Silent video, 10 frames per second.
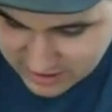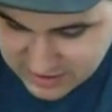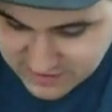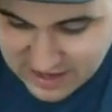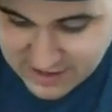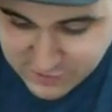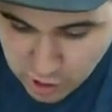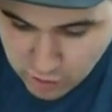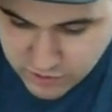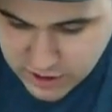That yeah, let's
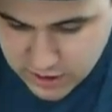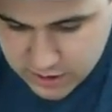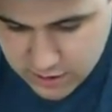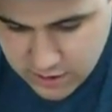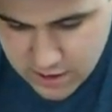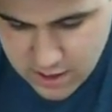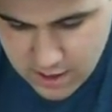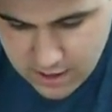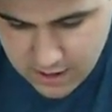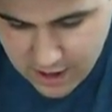not not make that
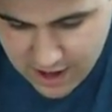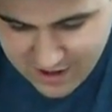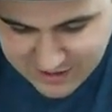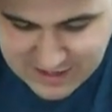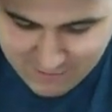comparison. Uh,